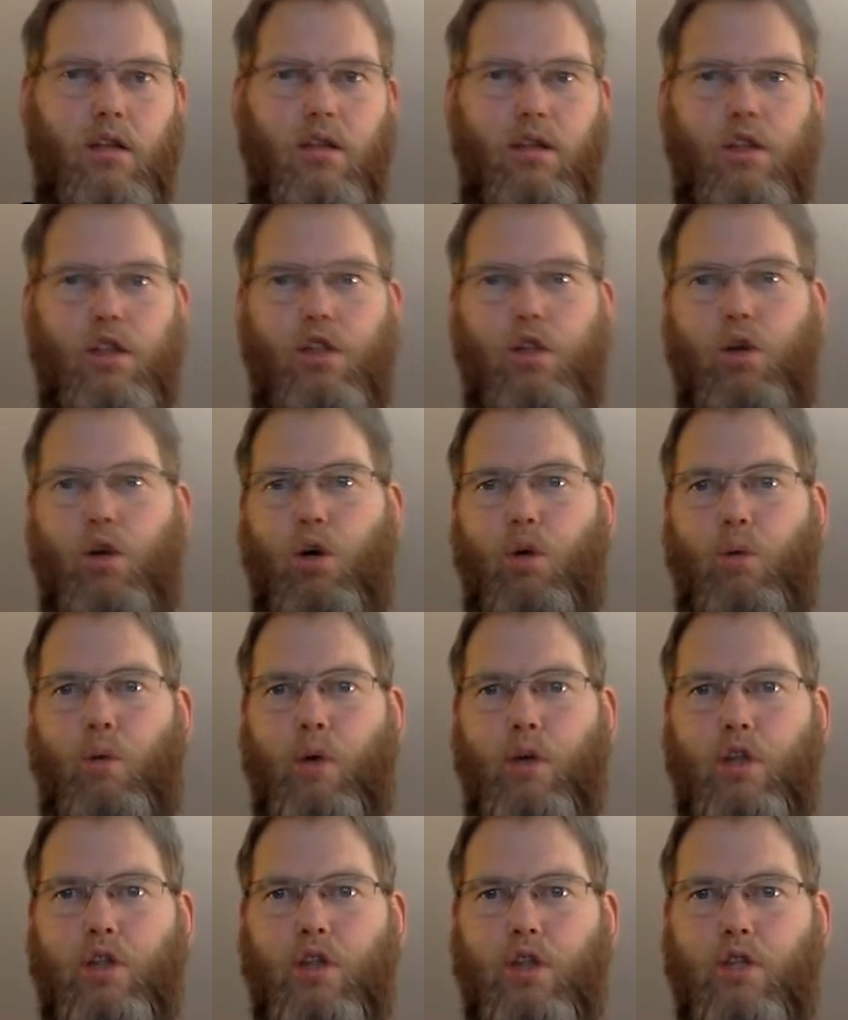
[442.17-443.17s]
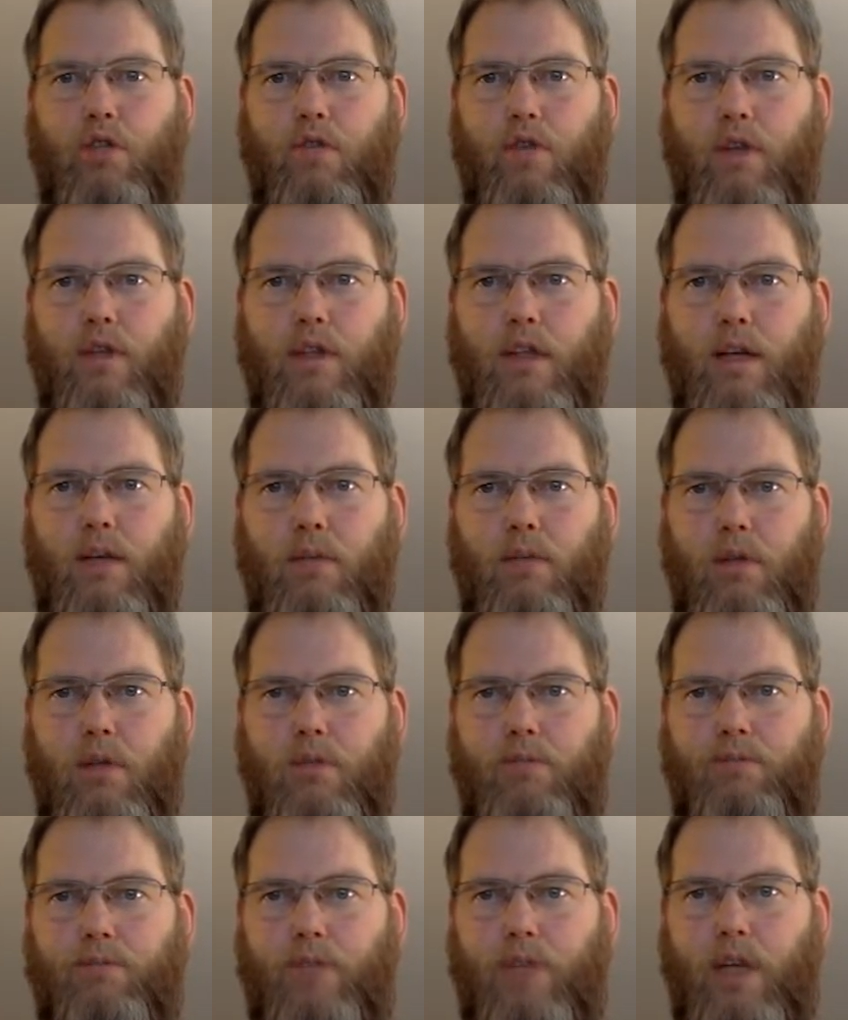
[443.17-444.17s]
digital audio workstation, for example.
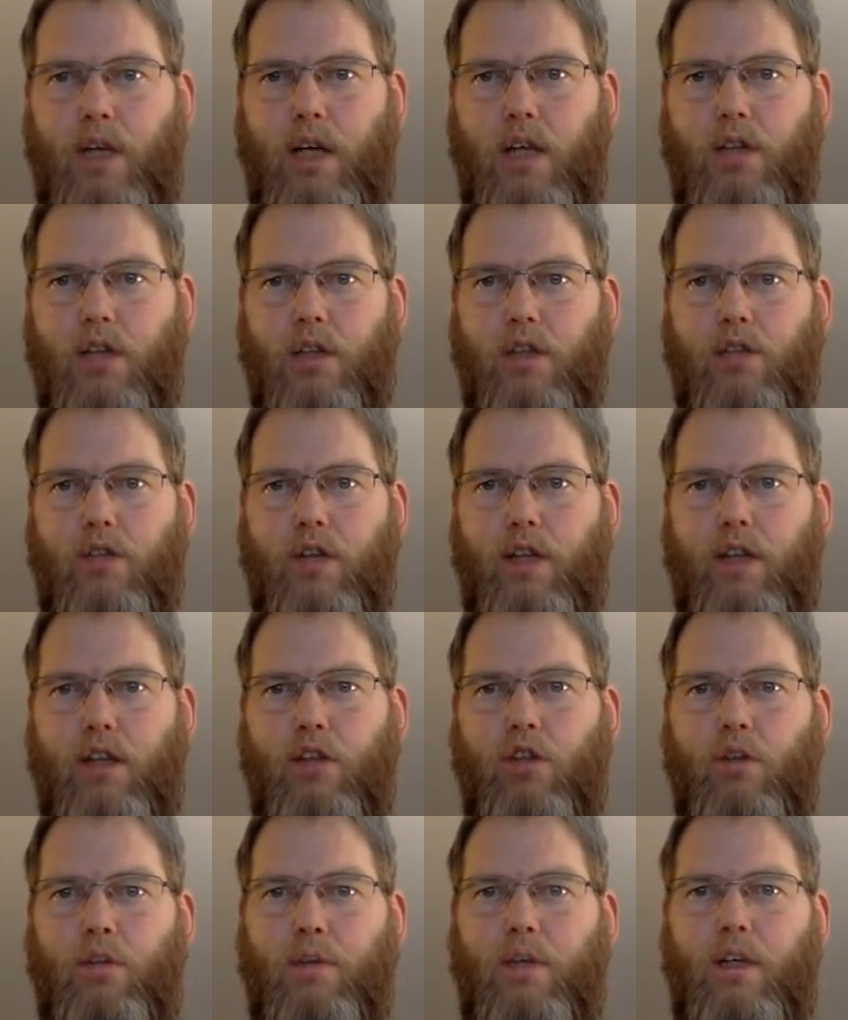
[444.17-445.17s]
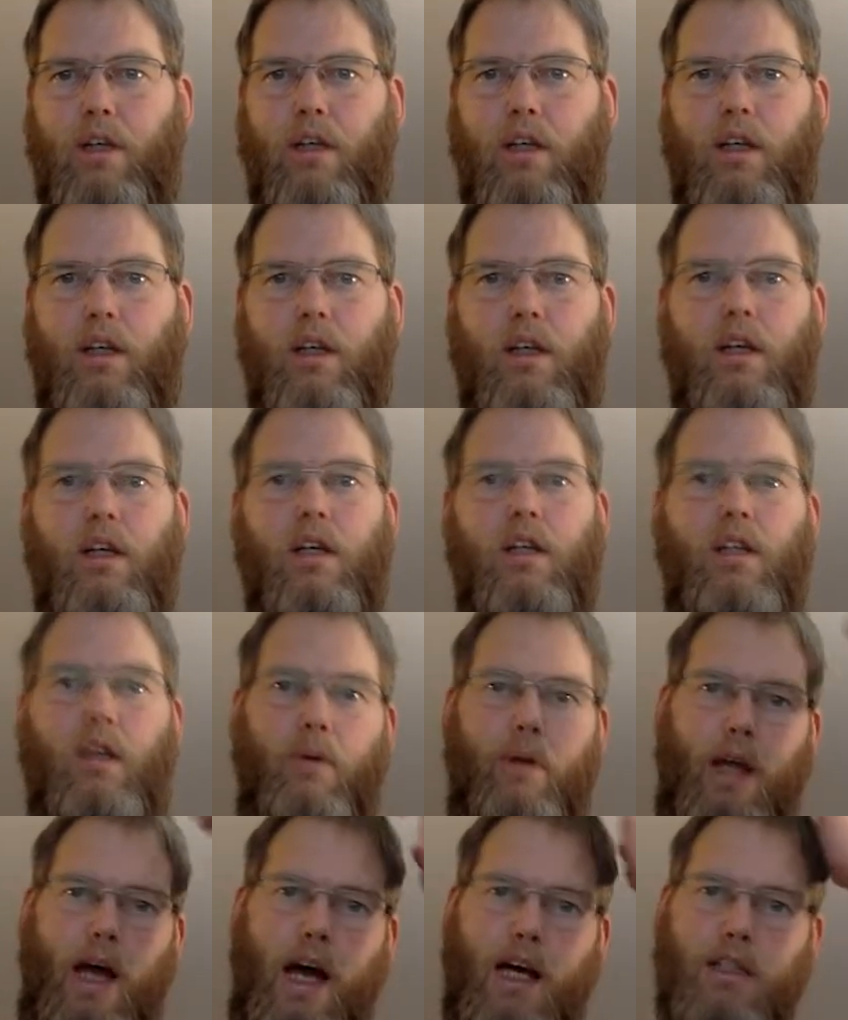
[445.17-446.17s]
Yeah, just drag and drop it in here.
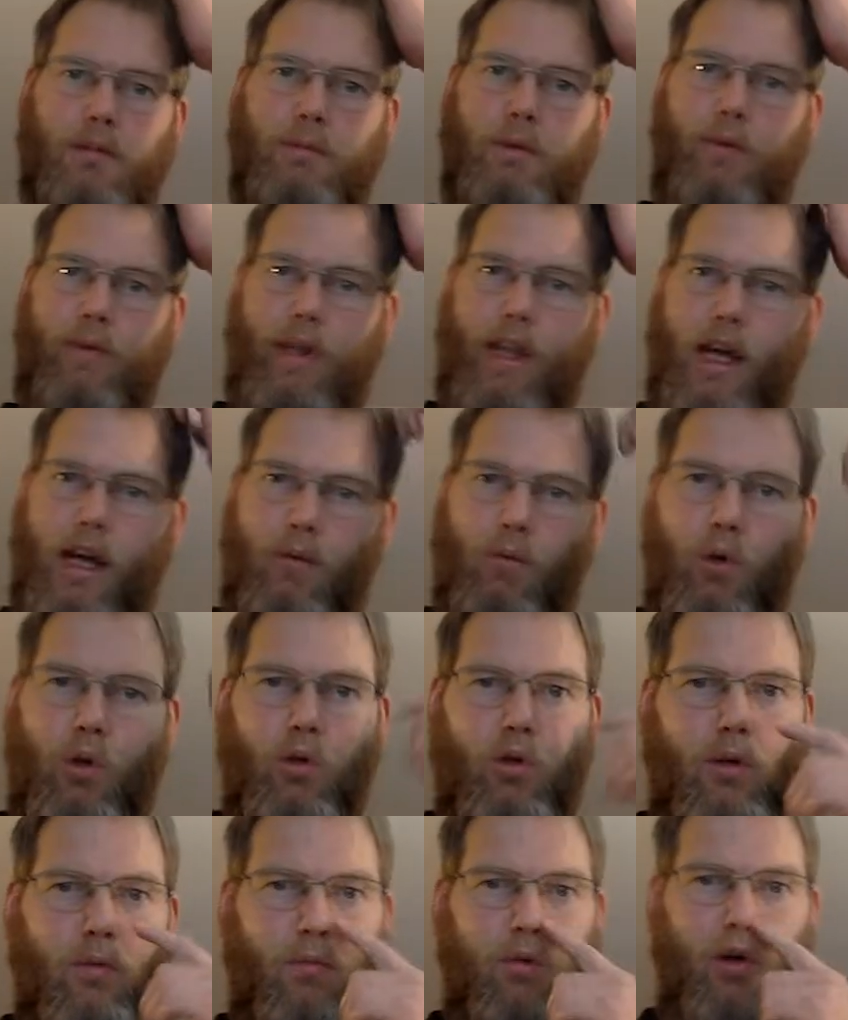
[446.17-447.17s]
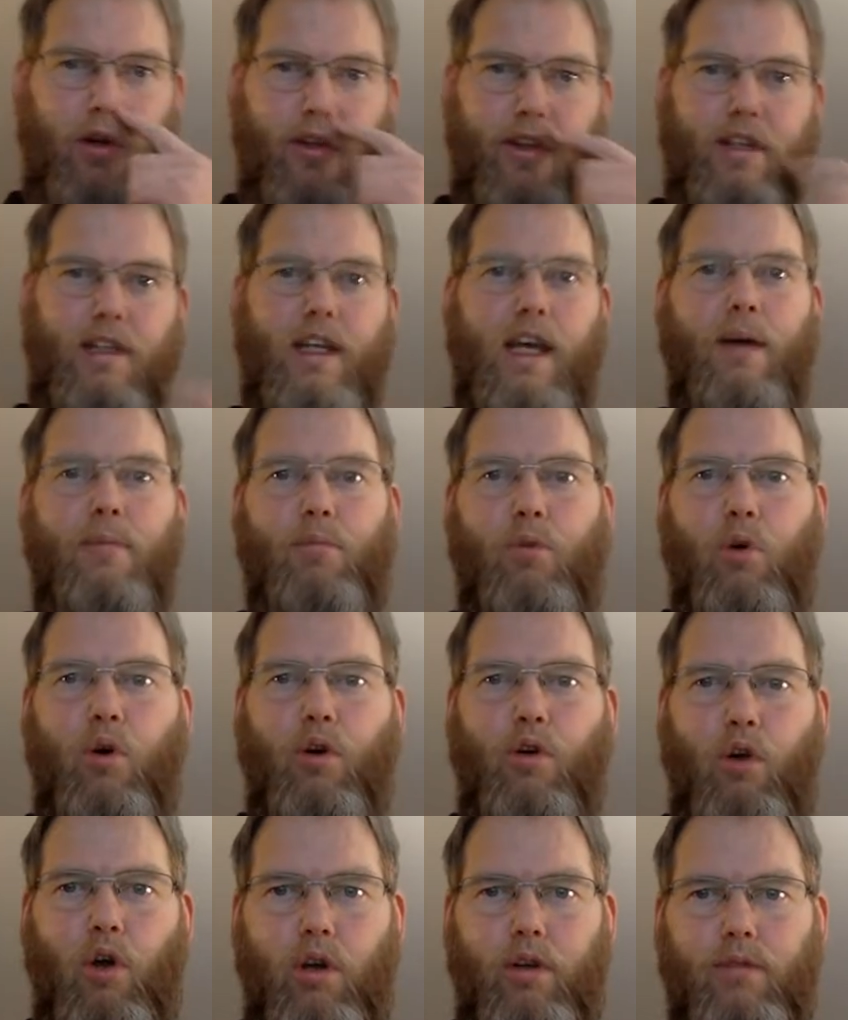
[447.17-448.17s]
Now it asks me whether I want to import the tempo
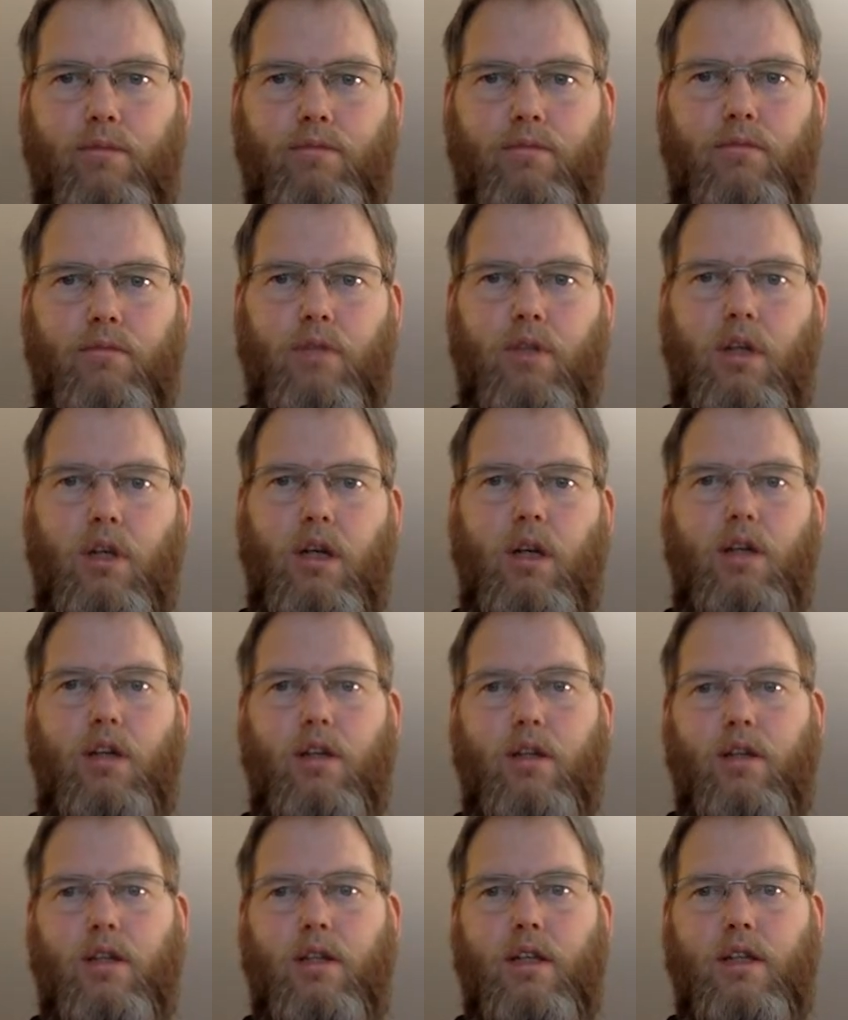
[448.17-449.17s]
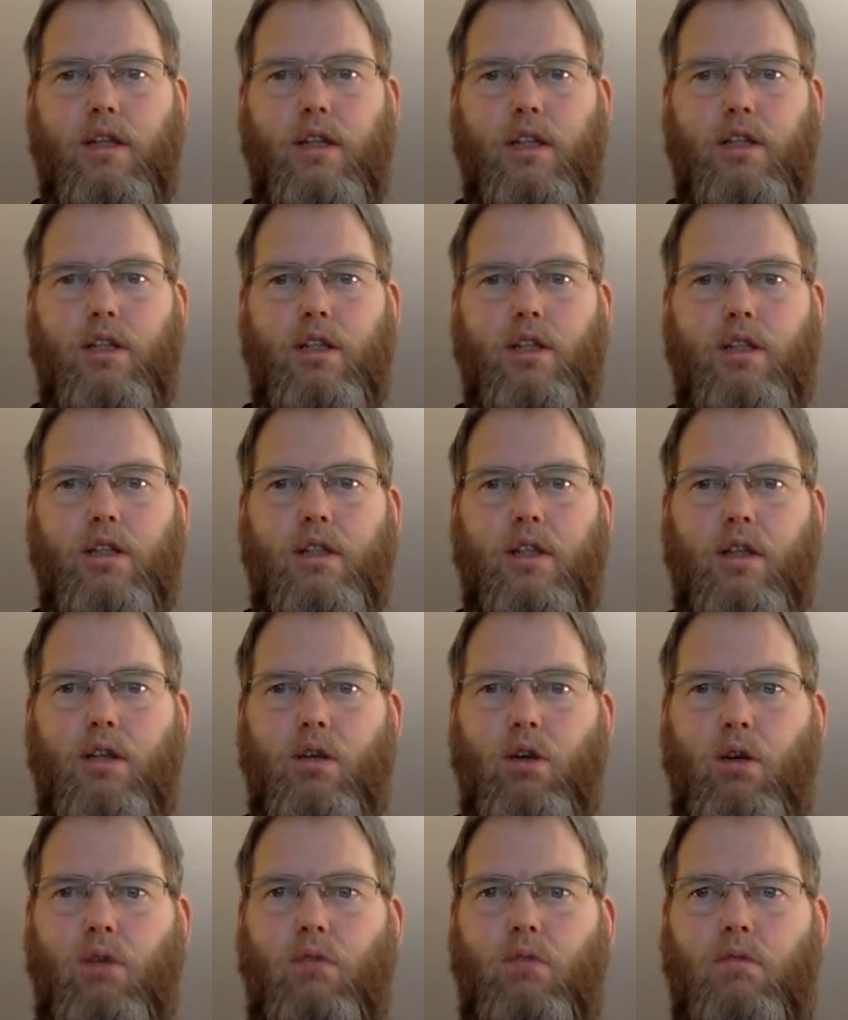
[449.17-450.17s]
or not. Yeah, in this case, I just say
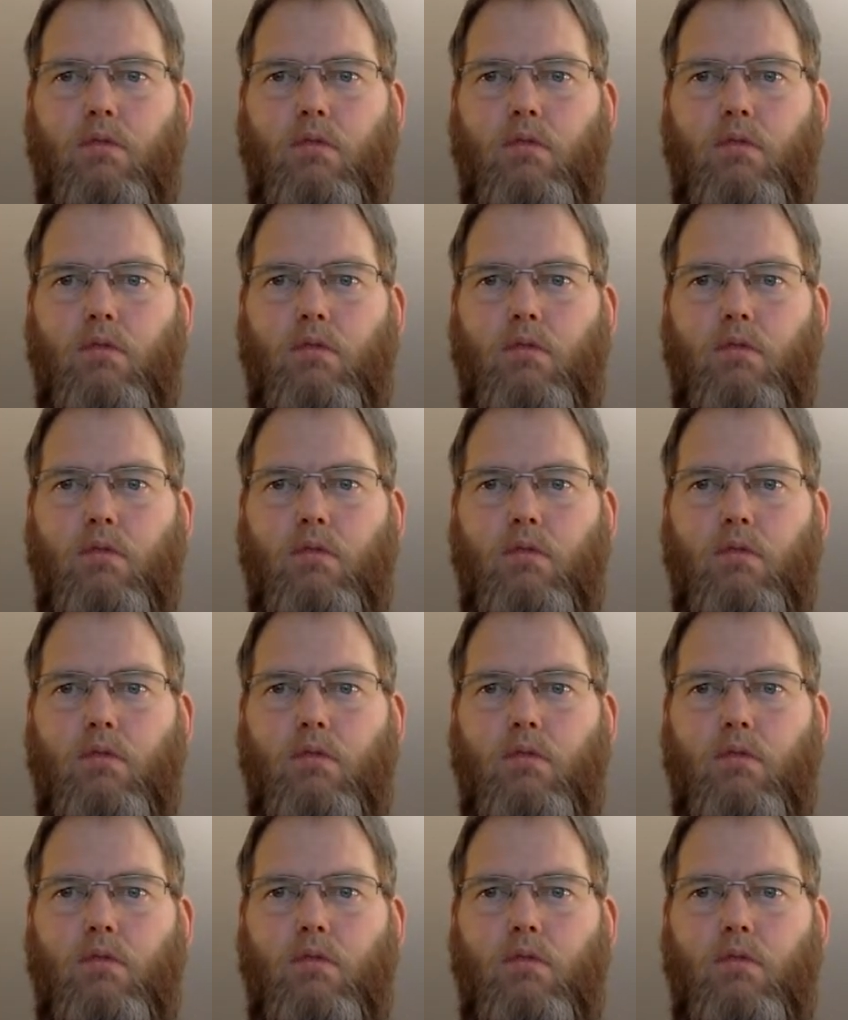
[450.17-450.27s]
no.